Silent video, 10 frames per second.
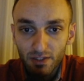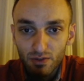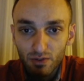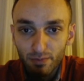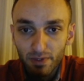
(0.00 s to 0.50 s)

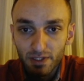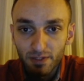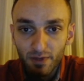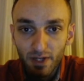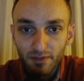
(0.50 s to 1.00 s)
So he played
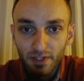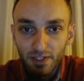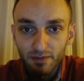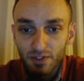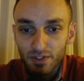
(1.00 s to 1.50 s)
e5, knight
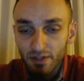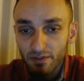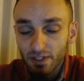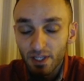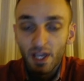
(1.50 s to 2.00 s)

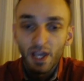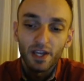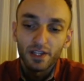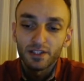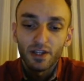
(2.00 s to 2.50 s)
fd7.
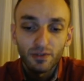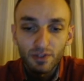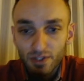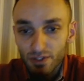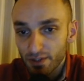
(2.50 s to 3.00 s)
And now
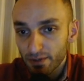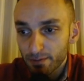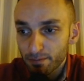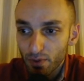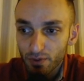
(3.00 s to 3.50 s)
this is
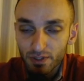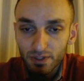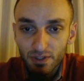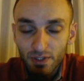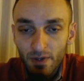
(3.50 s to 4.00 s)
the
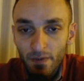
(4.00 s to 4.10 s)
point.